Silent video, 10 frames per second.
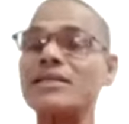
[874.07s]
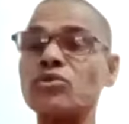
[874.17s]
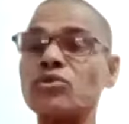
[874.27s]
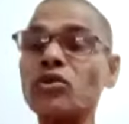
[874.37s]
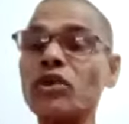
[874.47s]

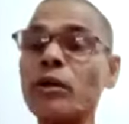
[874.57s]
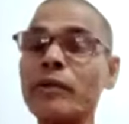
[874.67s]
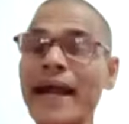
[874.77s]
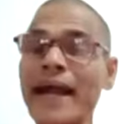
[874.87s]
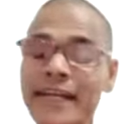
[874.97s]
Sutra number
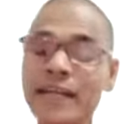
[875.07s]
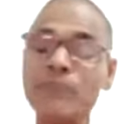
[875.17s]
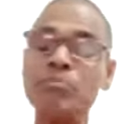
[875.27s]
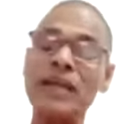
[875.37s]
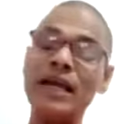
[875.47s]

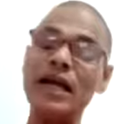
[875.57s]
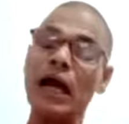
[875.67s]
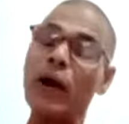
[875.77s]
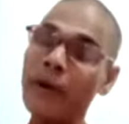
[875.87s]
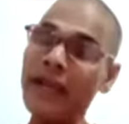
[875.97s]
19,
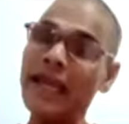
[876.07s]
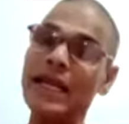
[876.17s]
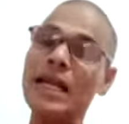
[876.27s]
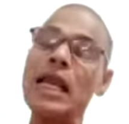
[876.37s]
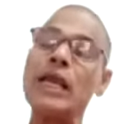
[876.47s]

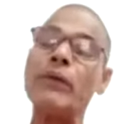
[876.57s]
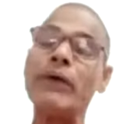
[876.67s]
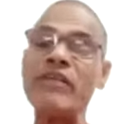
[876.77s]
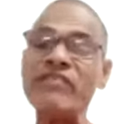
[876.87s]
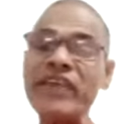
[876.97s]
when you
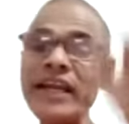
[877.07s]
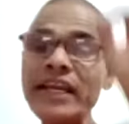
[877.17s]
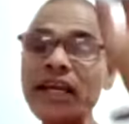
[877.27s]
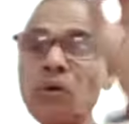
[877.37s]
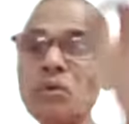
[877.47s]
are
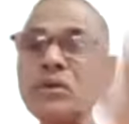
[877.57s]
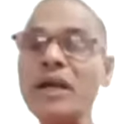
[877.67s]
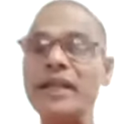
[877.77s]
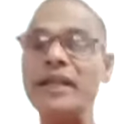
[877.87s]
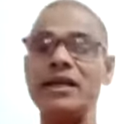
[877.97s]
awakening
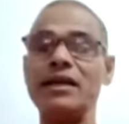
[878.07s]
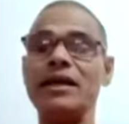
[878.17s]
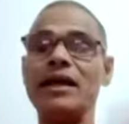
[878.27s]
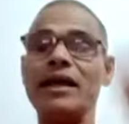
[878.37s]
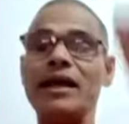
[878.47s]
Kundalini,
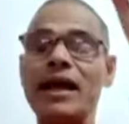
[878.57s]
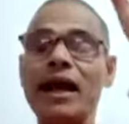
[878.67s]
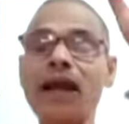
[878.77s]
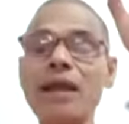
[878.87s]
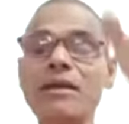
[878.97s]

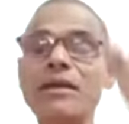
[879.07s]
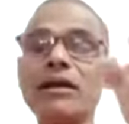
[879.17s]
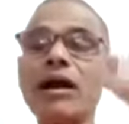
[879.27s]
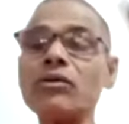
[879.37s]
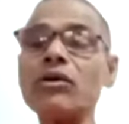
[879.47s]

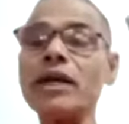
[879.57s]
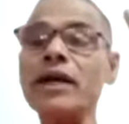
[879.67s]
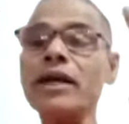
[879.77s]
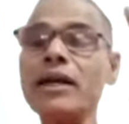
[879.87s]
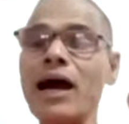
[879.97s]
you have to
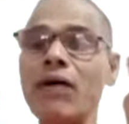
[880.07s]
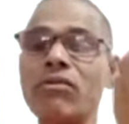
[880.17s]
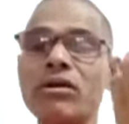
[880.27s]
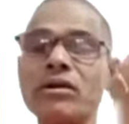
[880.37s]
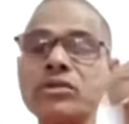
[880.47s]
clear
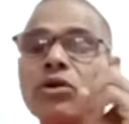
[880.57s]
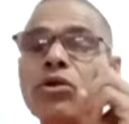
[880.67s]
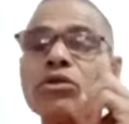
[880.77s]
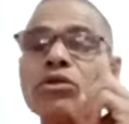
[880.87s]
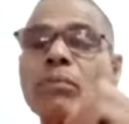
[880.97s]
now. Don't
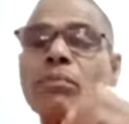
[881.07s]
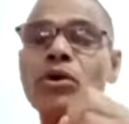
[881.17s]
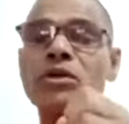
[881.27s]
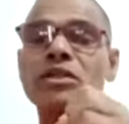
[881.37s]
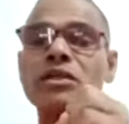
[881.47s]
look the
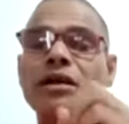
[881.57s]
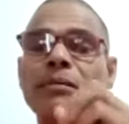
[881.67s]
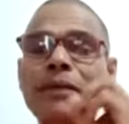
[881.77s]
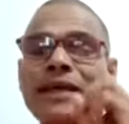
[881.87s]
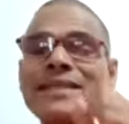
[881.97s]
books.
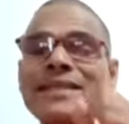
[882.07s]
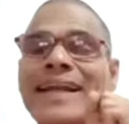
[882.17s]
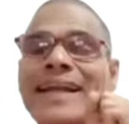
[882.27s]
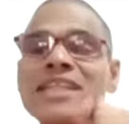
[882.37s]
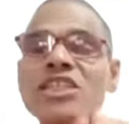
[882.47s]
Please
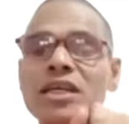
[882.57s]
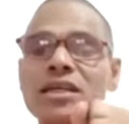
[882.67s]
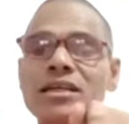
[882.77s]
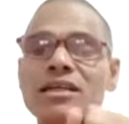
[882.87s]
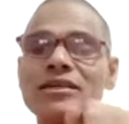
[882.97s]

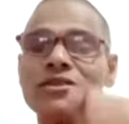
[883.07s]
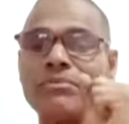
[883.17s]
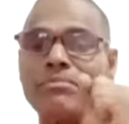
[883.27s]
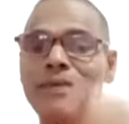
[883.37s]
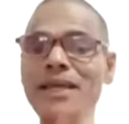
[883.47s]
attention to
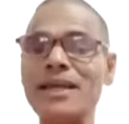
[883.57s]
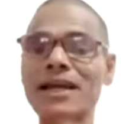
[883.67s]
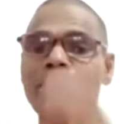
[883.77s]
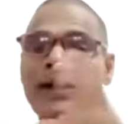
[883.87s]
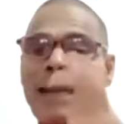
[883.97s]
me,
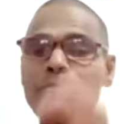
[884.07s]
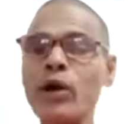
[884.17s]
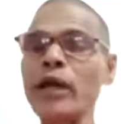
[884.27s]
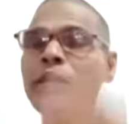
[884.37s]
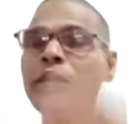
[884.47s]
what I'm
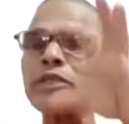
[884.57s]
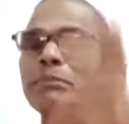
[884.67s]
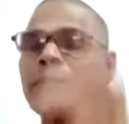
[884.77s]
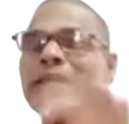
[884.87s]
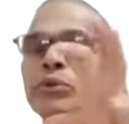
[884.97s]
going to
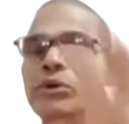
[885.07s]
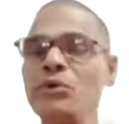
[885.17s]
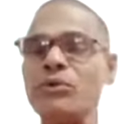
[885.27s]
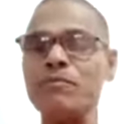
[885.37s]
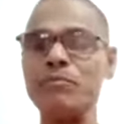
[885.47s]
speak to you.